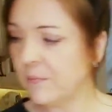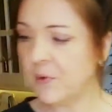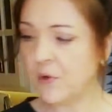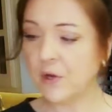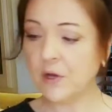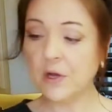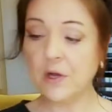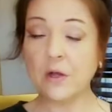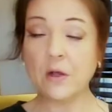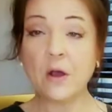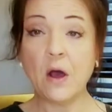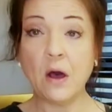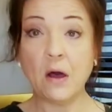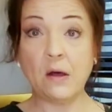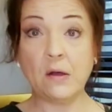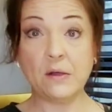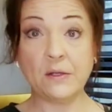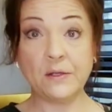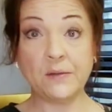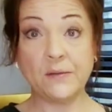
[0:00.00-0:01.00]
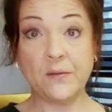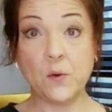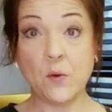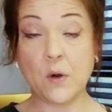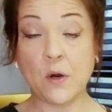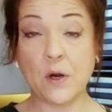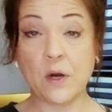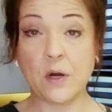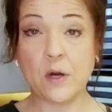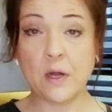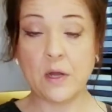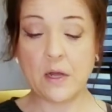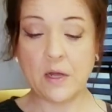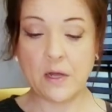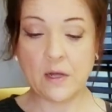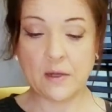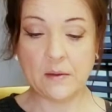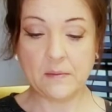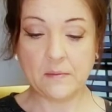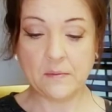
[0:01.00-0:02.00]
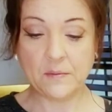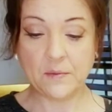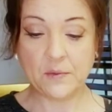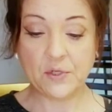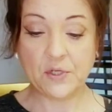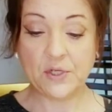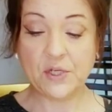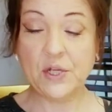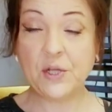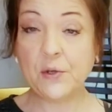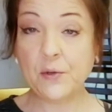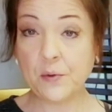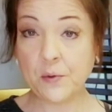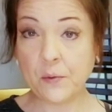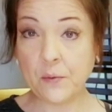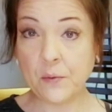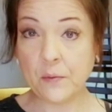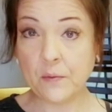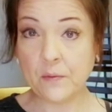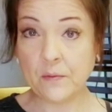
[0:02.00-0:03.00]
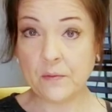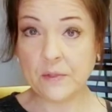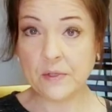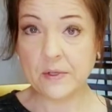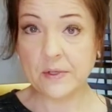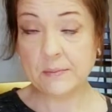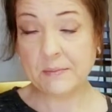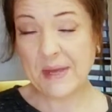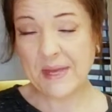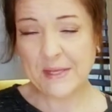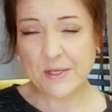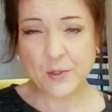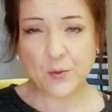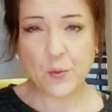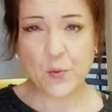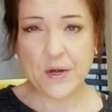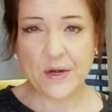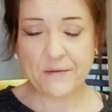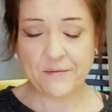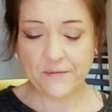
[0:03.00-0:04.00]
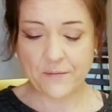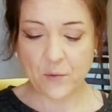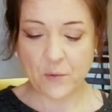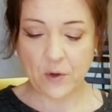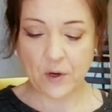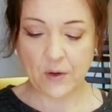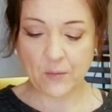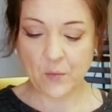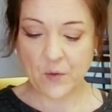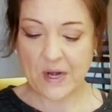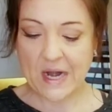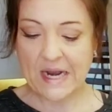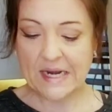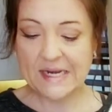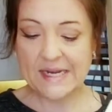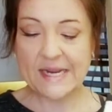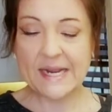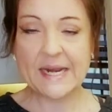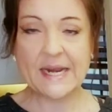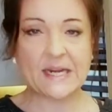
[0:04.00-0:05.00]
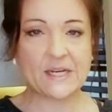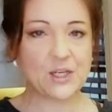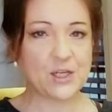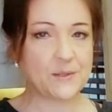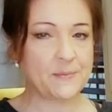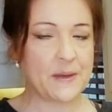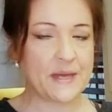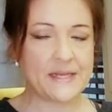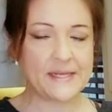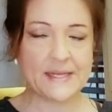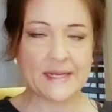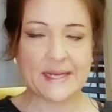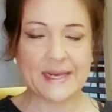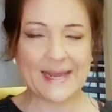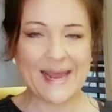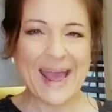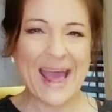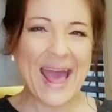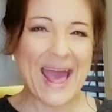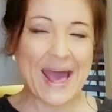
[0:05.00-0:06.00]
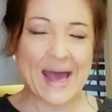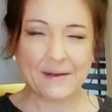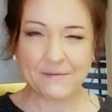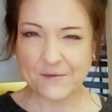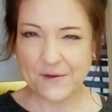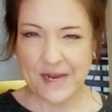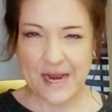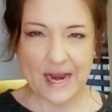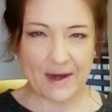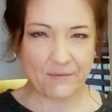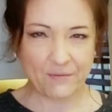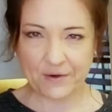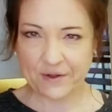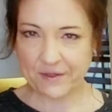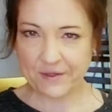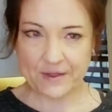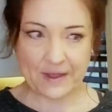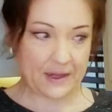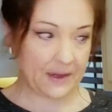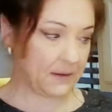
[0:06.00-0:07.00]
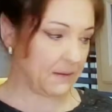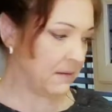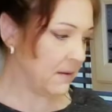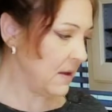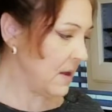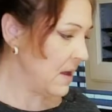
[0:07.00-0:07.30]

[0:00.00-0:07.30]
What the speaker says: book calls for 2, so it makes 24. And what I did, I just basically halved everything.